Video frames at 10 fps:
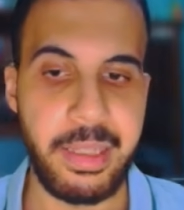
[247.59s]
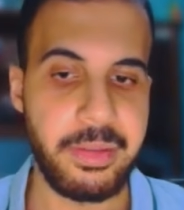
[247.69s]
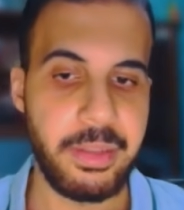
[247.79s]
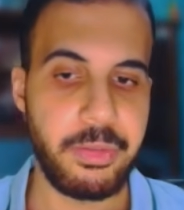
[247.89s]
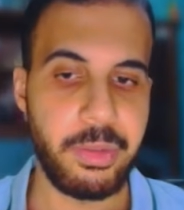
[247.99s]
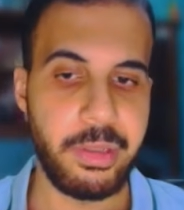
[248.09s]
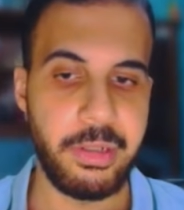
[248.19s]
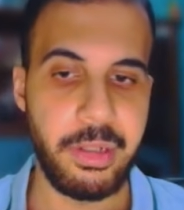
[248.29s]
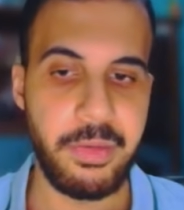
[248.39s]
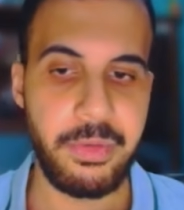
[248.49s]
LinkedIn will
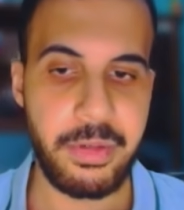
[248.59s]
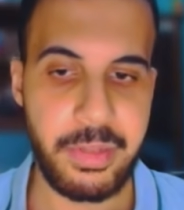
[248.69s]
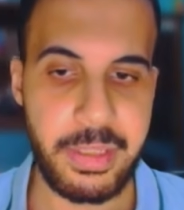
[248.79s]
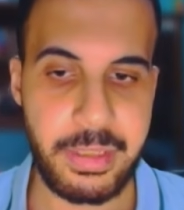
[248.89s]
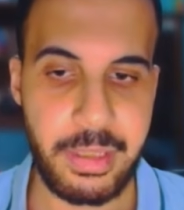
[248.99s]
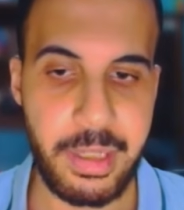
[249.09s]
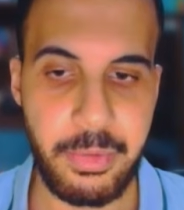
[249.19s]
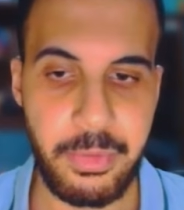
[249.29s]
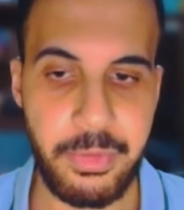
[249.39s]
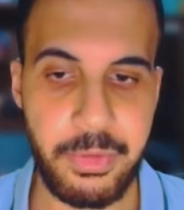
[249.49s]
deliver this
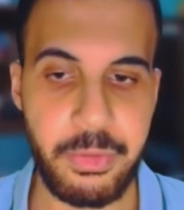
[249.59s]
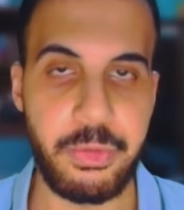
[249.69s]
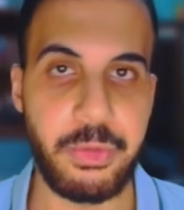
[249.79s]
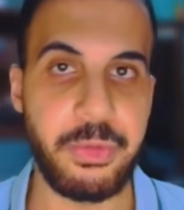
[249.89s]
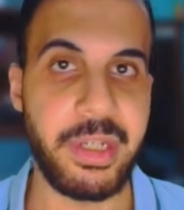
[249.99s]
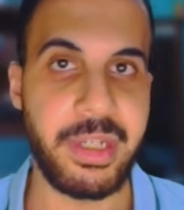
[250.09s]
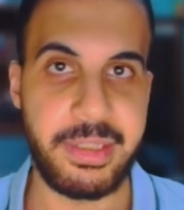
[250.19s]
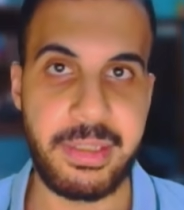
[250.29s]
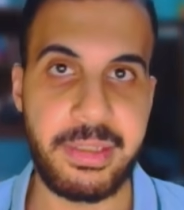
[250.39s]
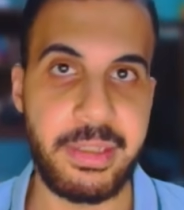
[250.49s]
type of video to your
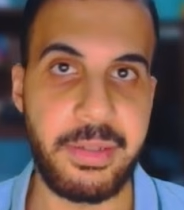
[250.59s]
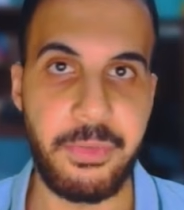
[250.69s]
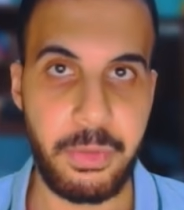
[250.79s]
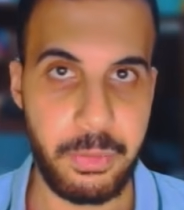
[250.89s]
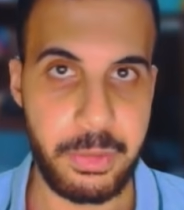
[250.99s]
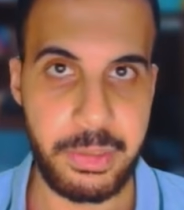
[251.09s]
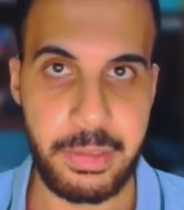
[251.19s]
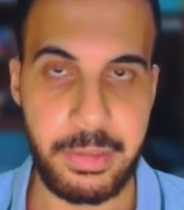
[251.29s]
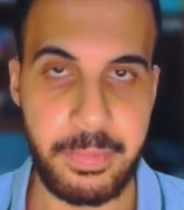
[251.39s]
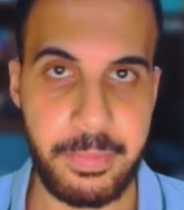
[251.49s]
existing
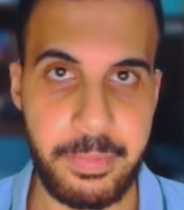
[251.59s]
followers.